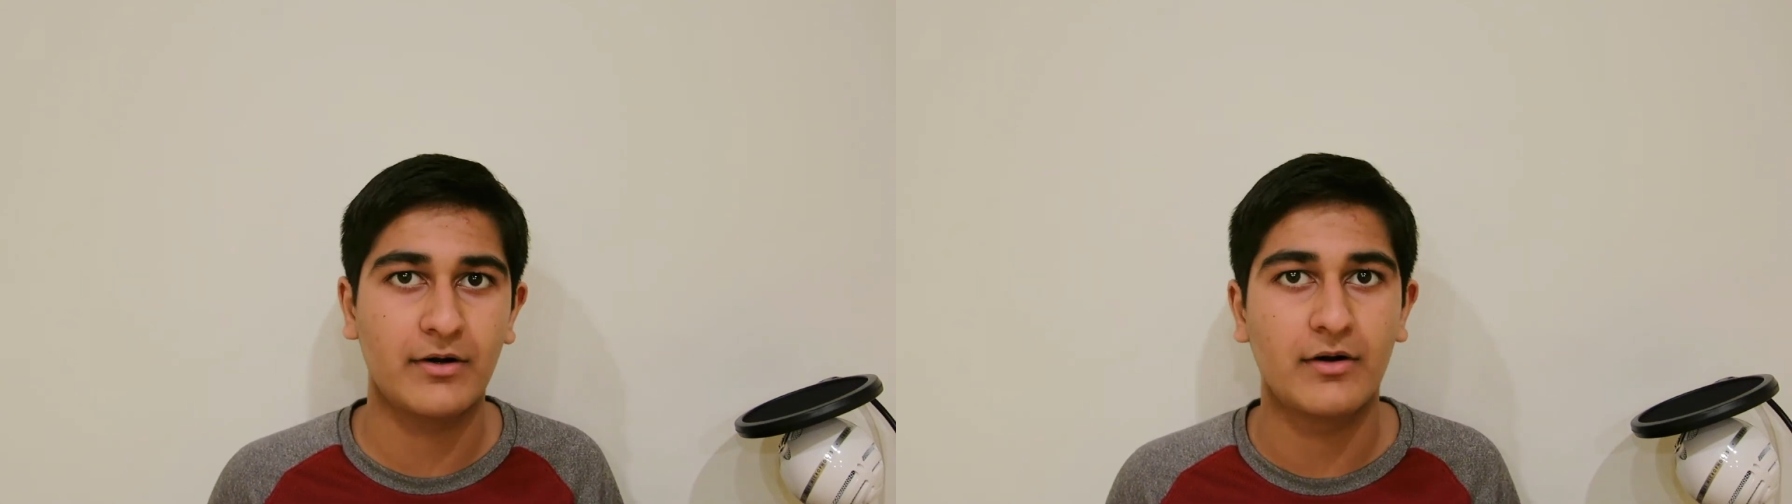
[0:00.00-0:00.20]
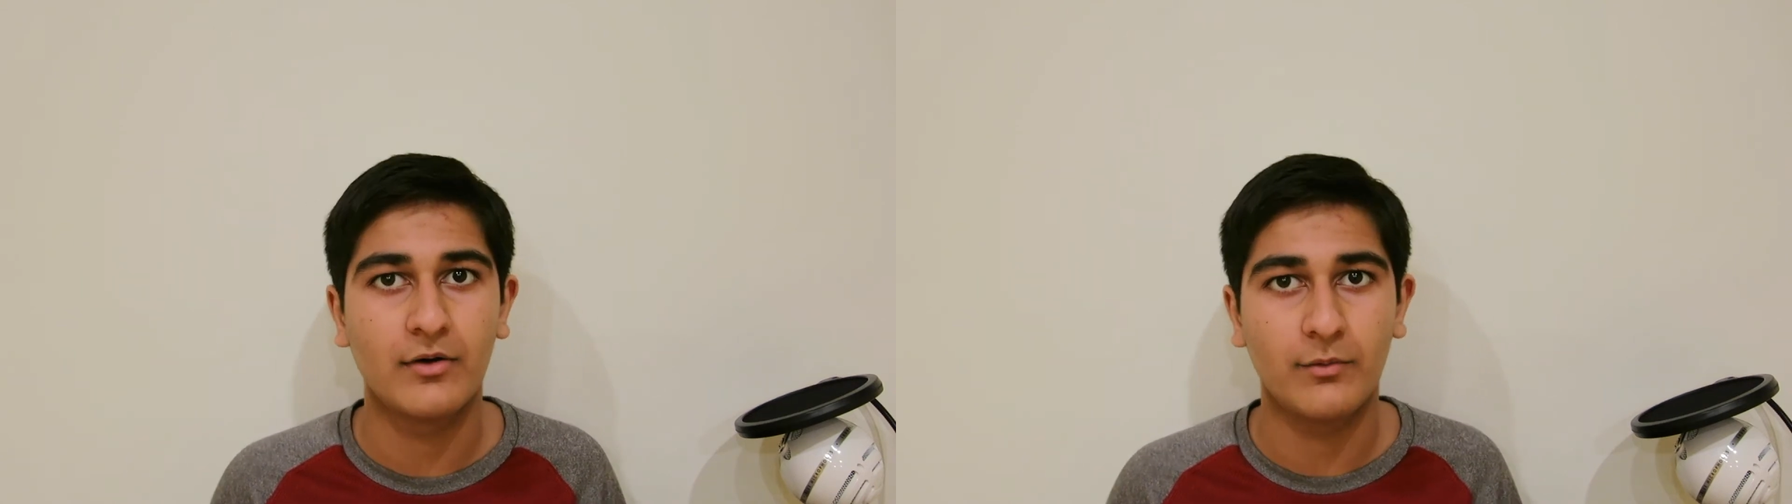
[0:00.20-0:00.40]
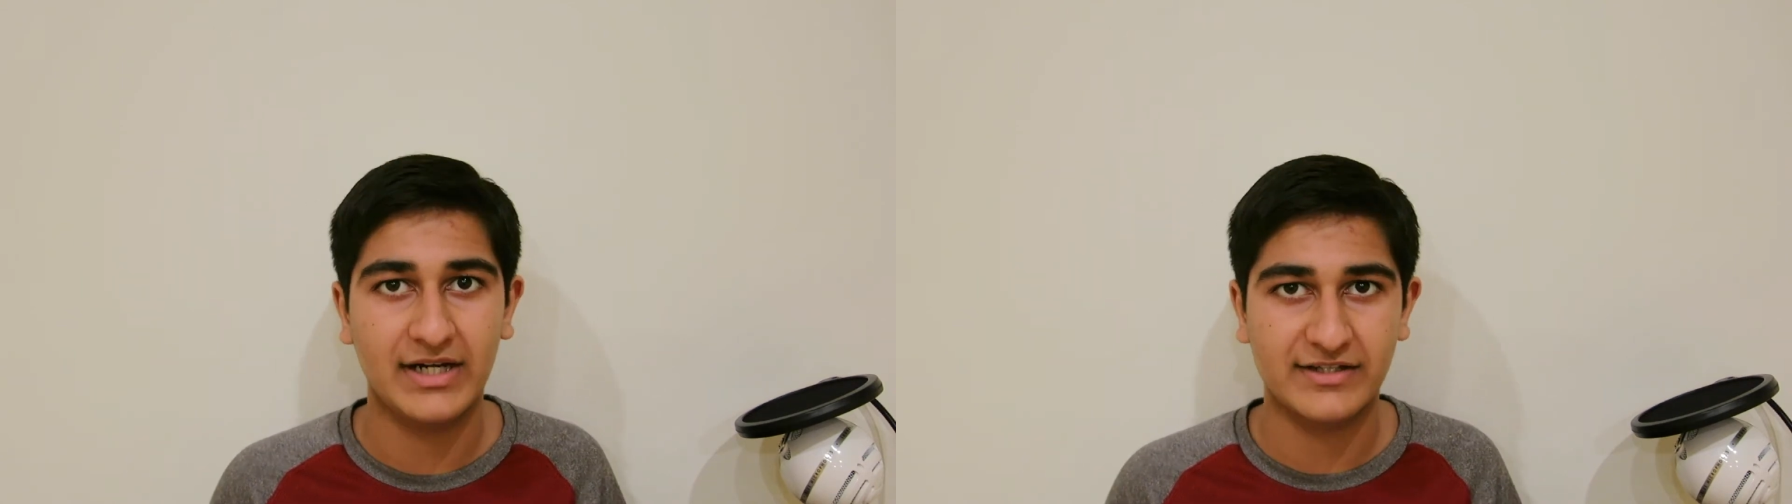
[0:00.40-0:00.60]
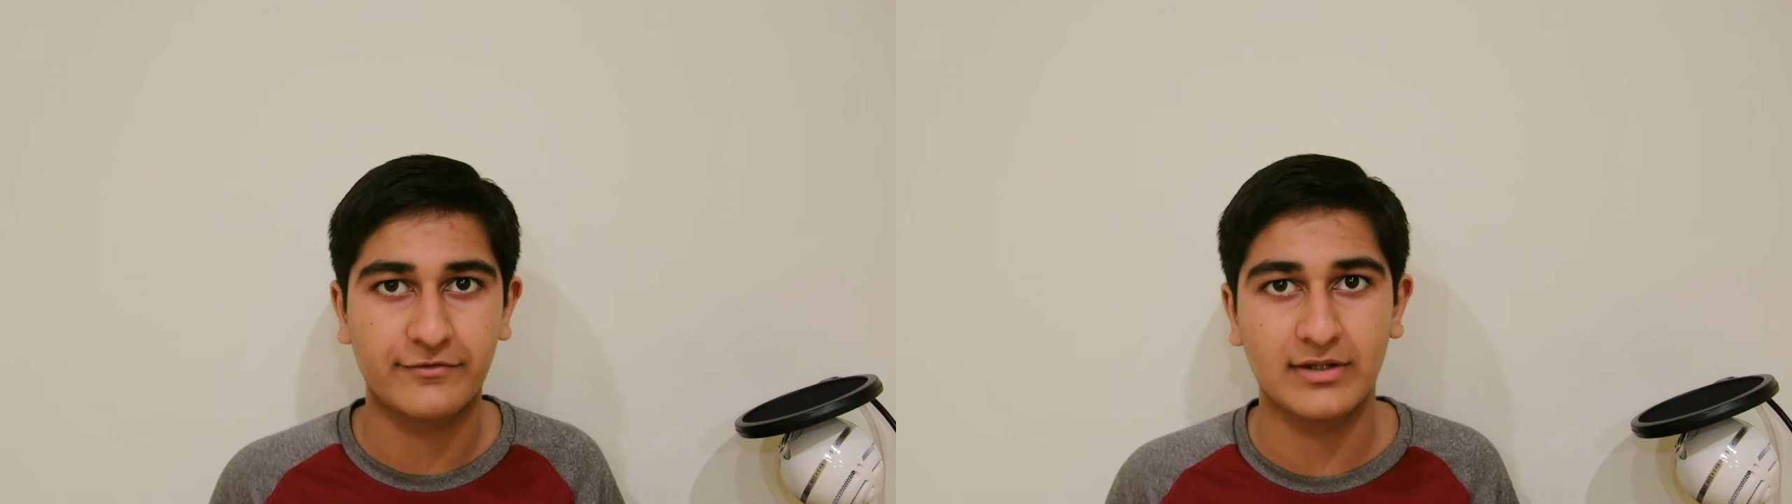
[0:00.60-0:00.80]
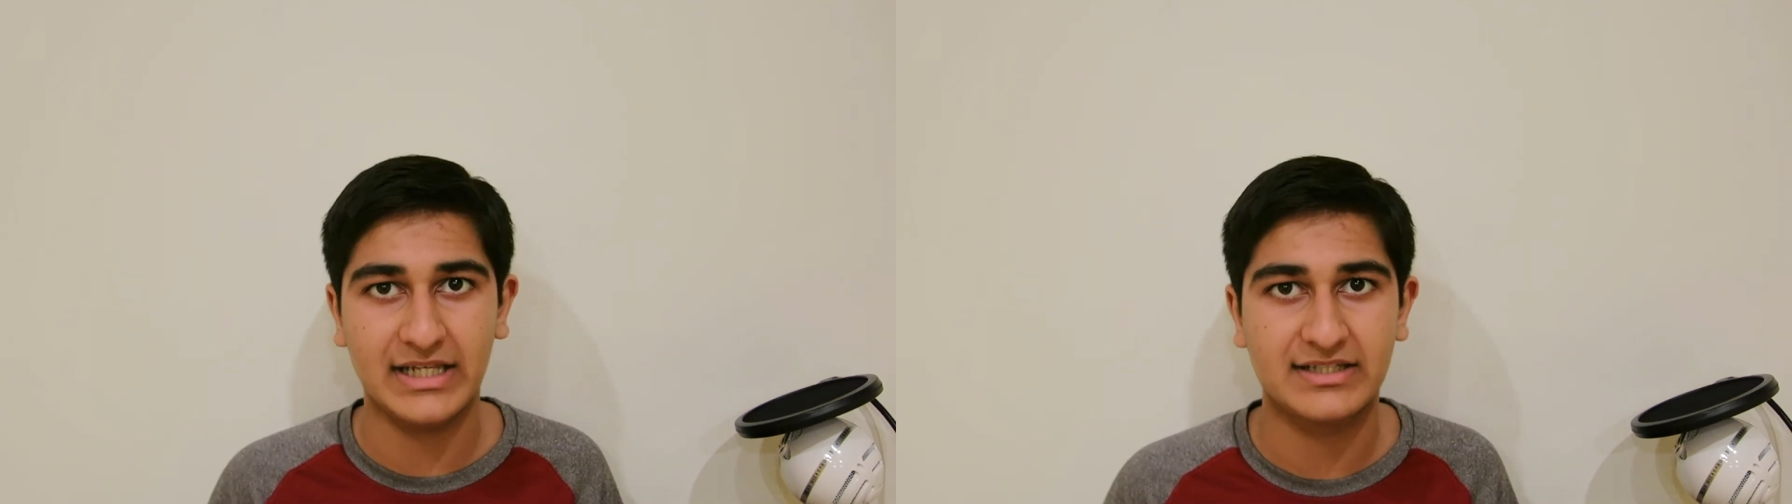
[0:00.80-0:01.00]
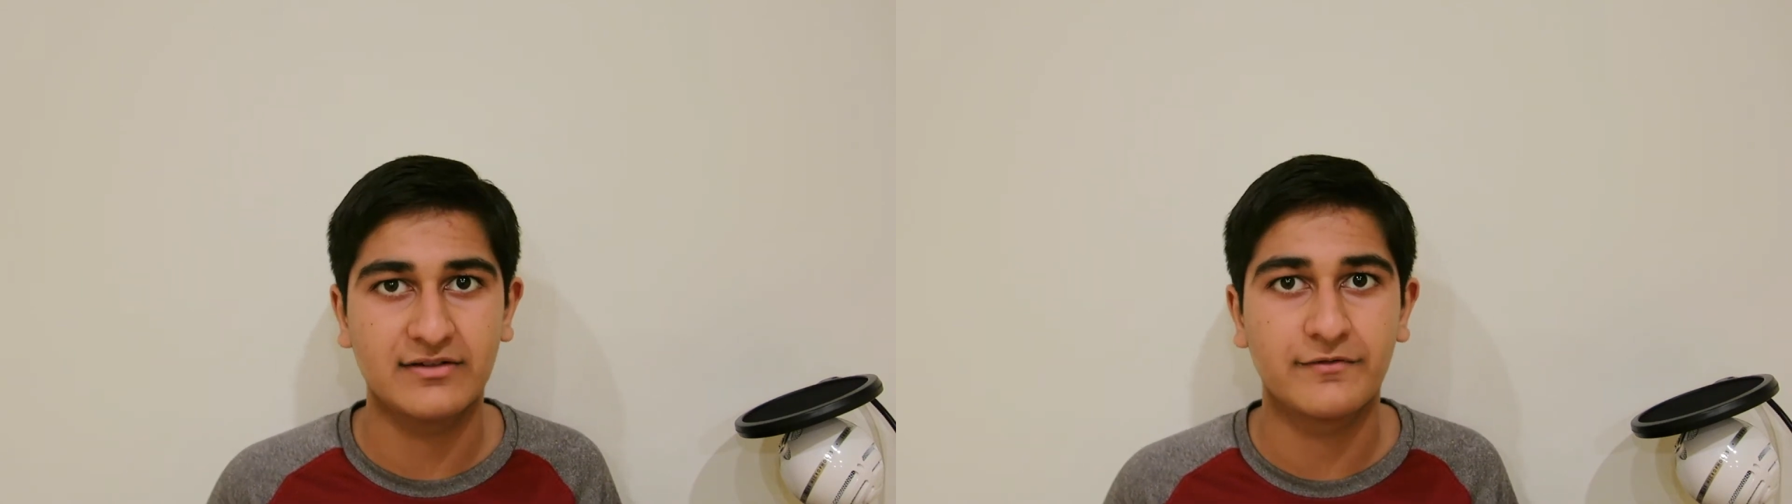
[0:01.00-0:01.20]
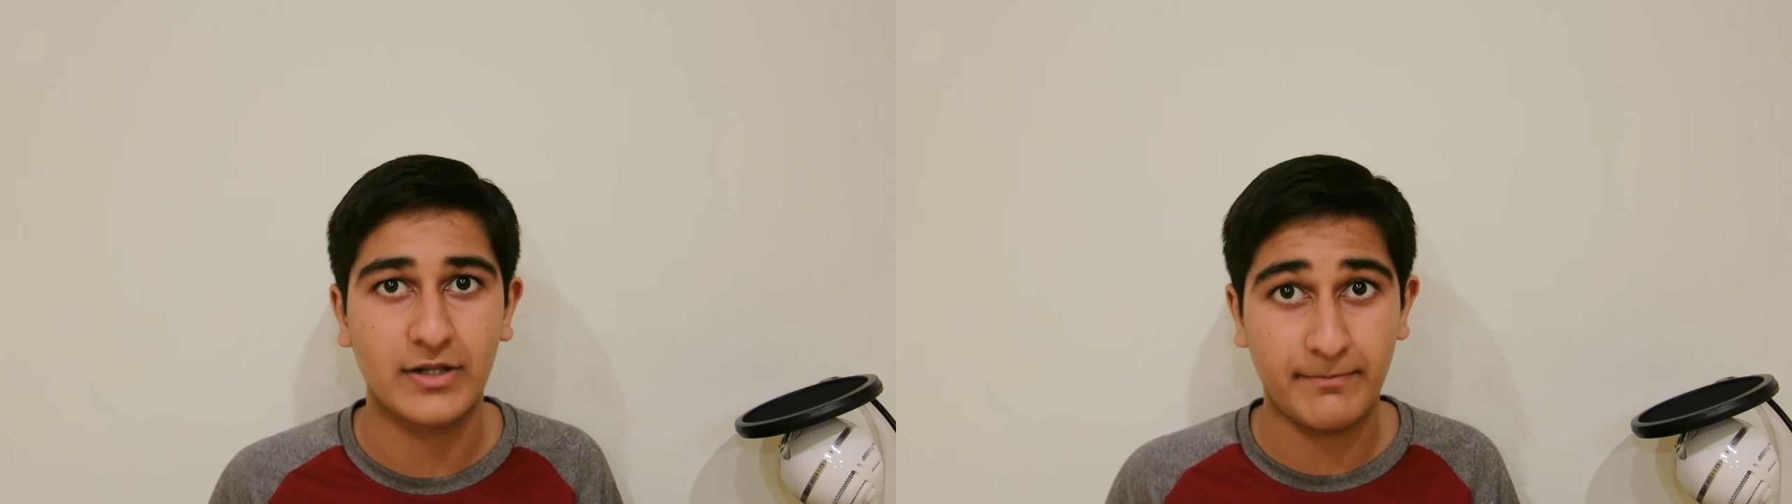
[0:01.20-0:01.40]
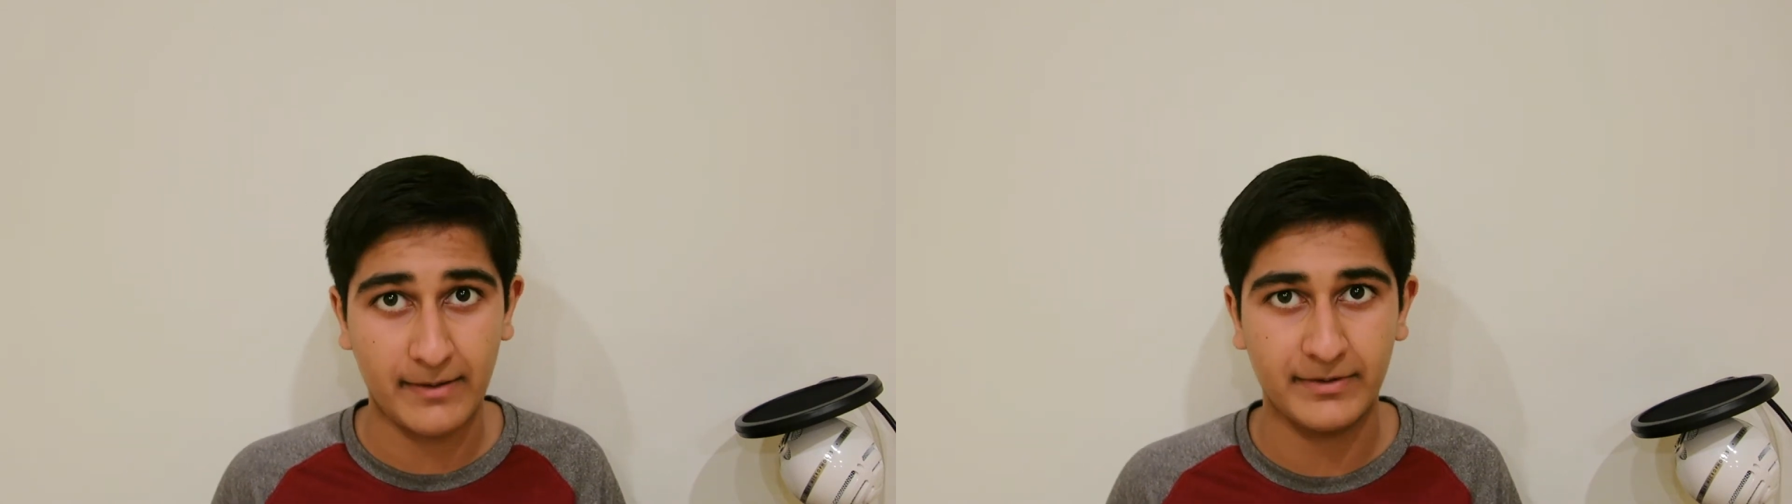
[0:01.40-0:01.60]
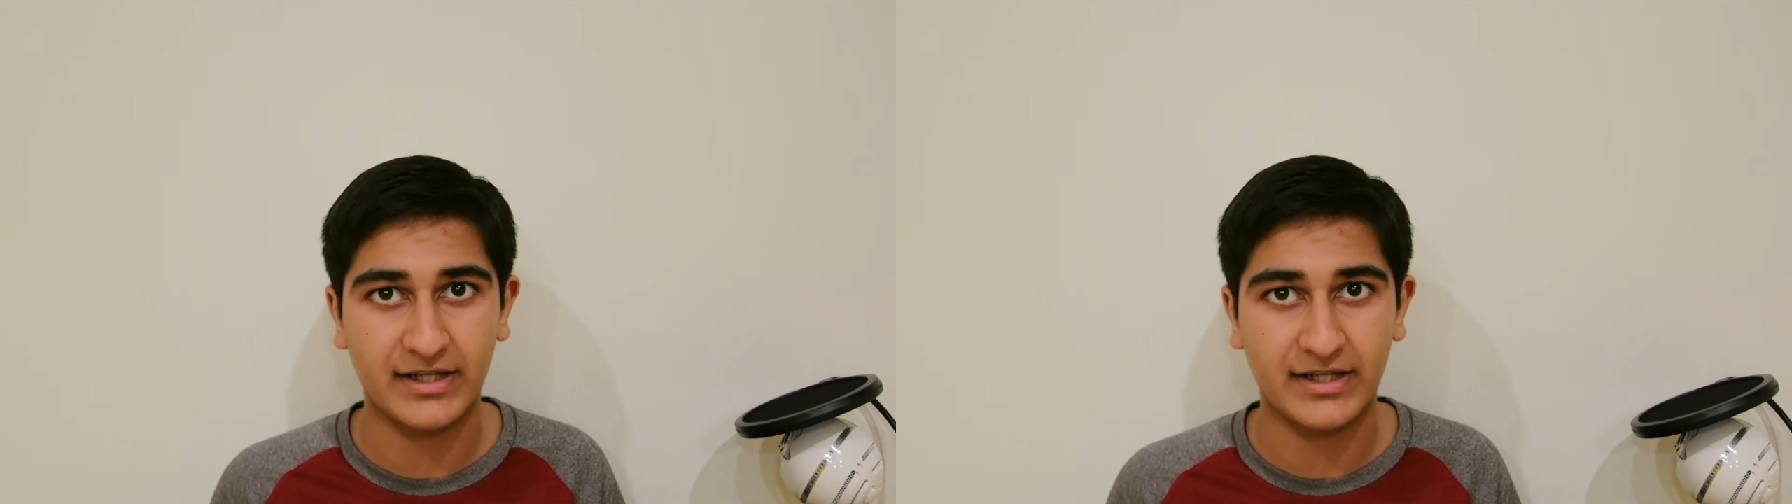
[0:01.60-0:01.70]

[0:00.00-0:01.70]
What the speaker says: when it's released for the public.